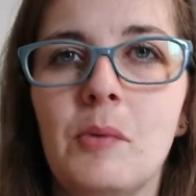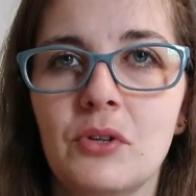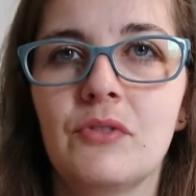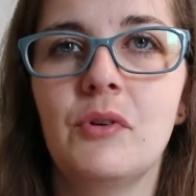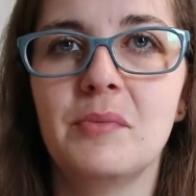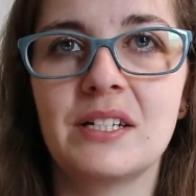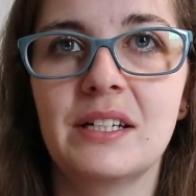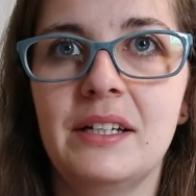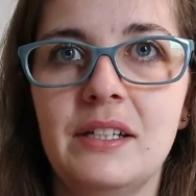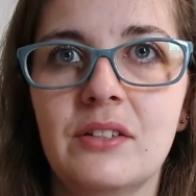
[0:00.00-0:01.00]
He was a few minutes
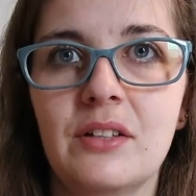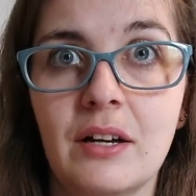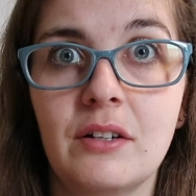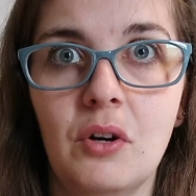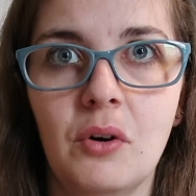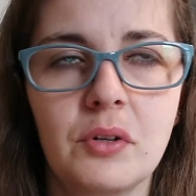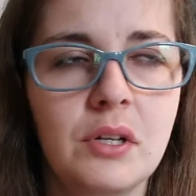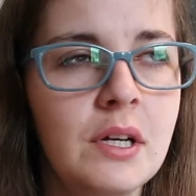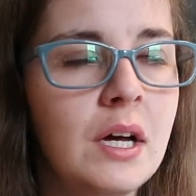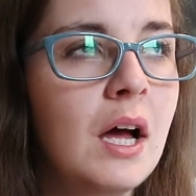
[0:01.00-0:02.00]
late, thank God.
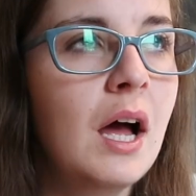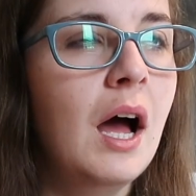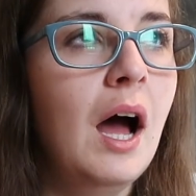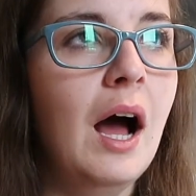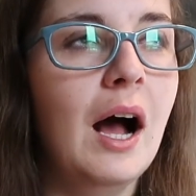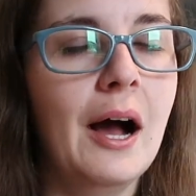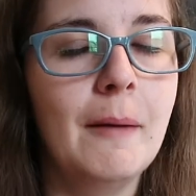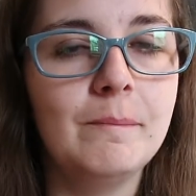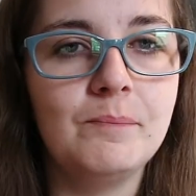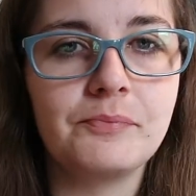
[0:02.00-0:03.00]

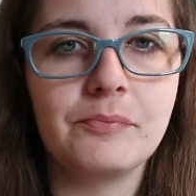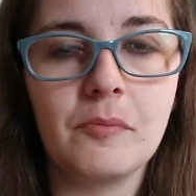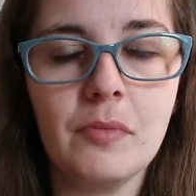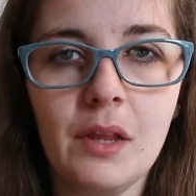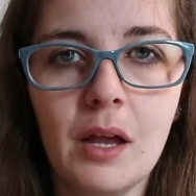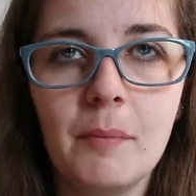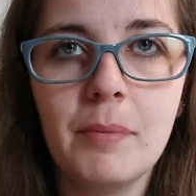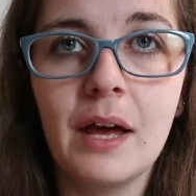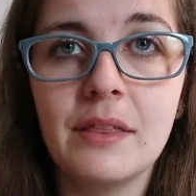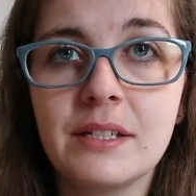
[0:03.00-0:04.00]
Um, but
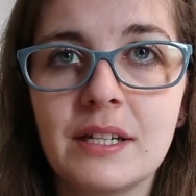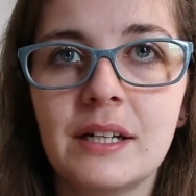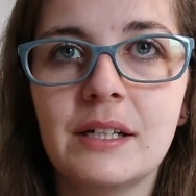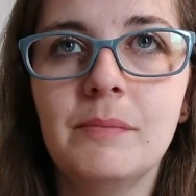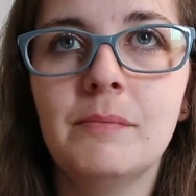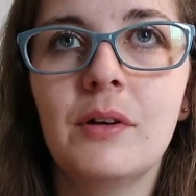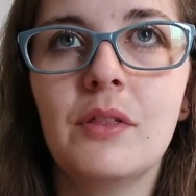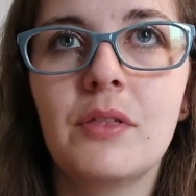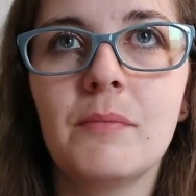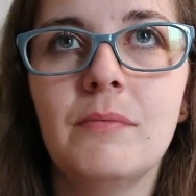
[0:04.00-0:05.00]
yeah, this time
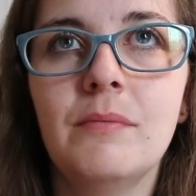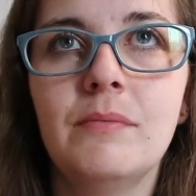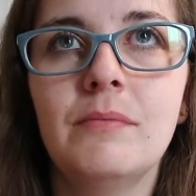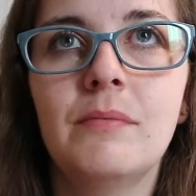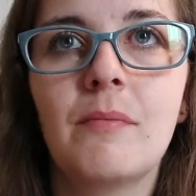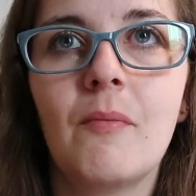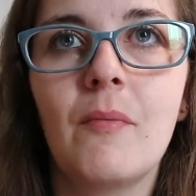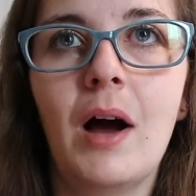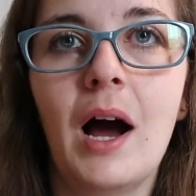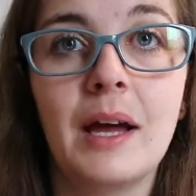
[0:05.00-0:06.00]
the,
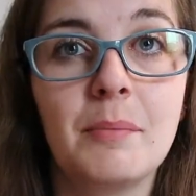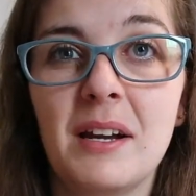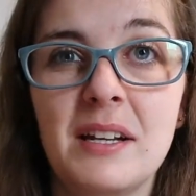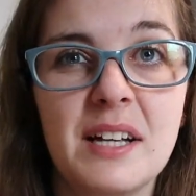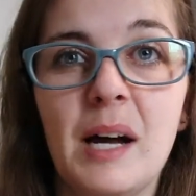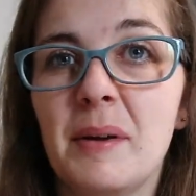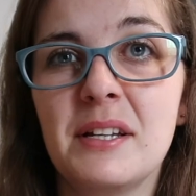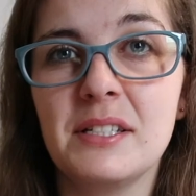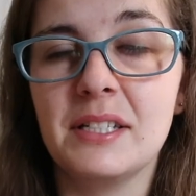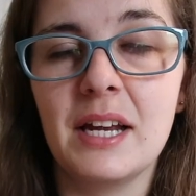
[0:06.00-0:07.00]
I had plenty of time. I
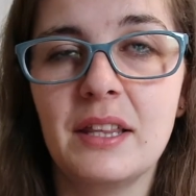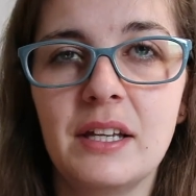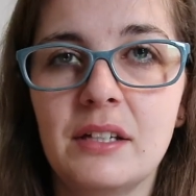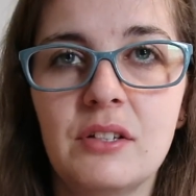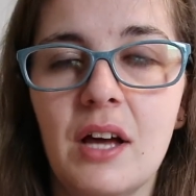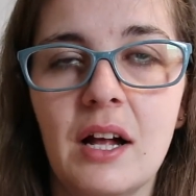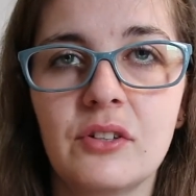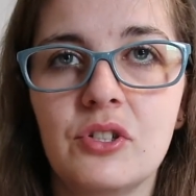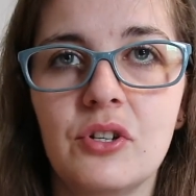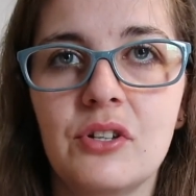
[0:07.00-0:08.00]
didn't see anything
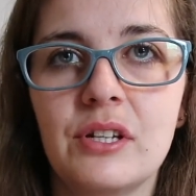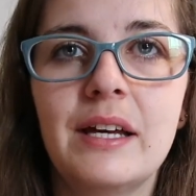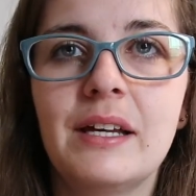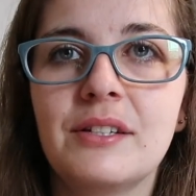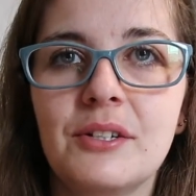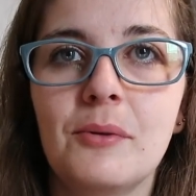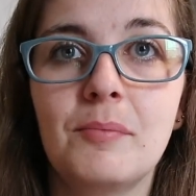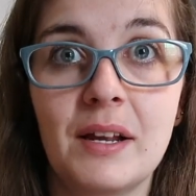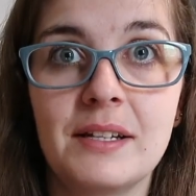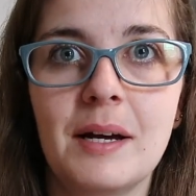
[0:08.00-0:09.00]
else during the day, so
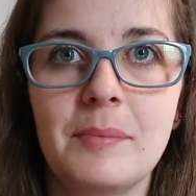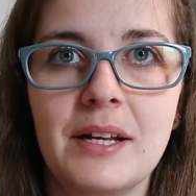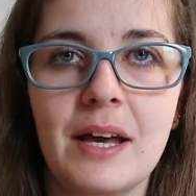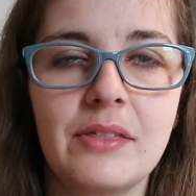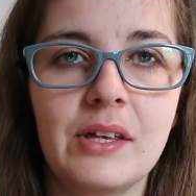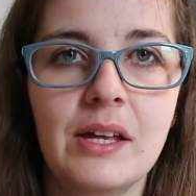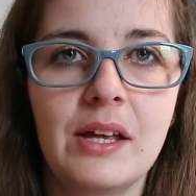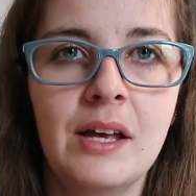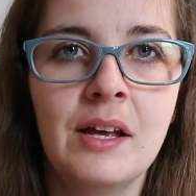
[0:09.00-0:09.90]
plenty of time to get there.